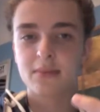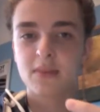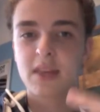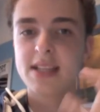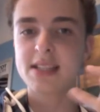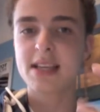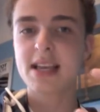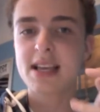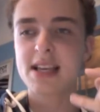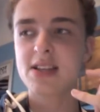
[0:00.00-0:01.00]
This
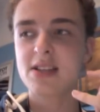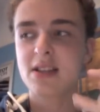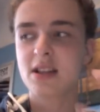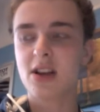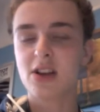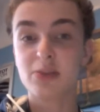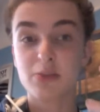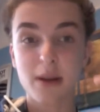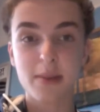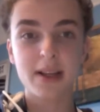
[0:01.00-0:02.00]
is the last
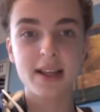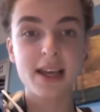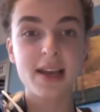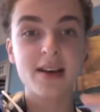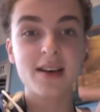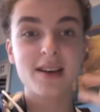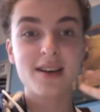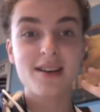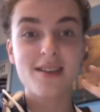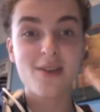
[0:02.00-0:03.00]
Premier League
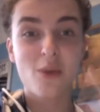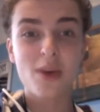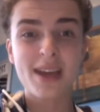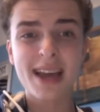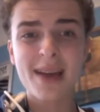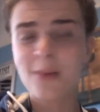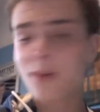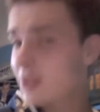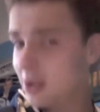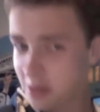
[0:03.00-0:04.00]
weekend
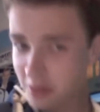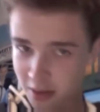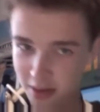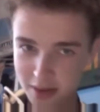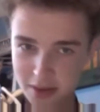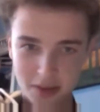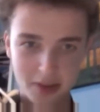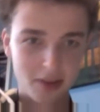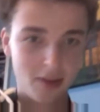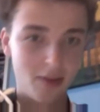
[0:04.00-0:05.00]
review
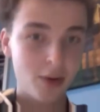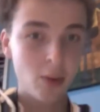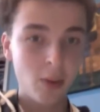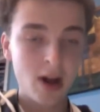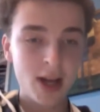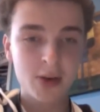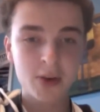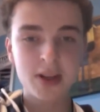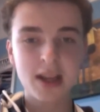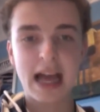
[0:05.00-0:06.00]
for a
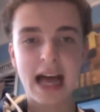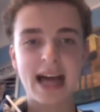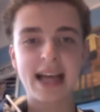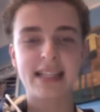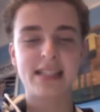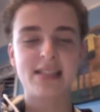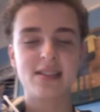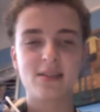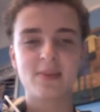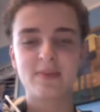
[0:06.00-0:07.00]
while, and
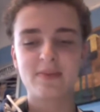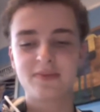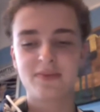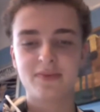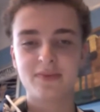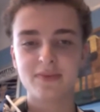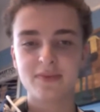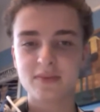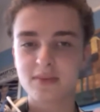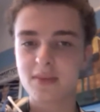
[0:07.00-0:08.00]

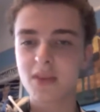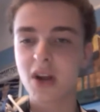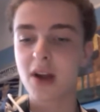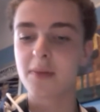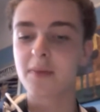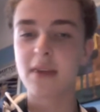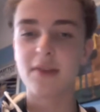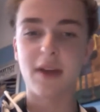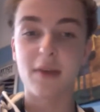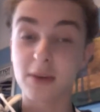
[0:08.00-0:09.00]
if you
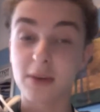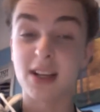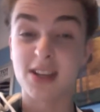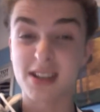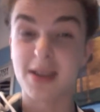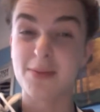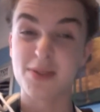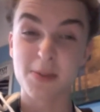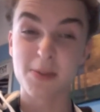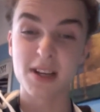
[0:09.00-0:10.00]
haven't realised, I'm a
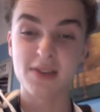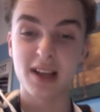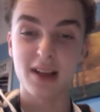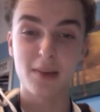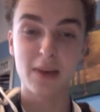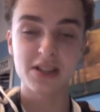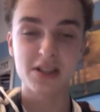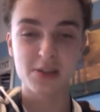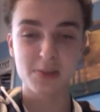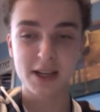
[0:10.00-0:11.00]
Spurs fan. I went to
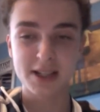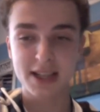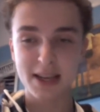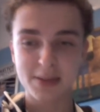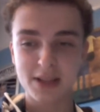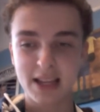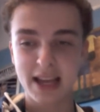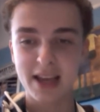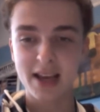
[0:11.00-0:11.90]
the Spurs game today.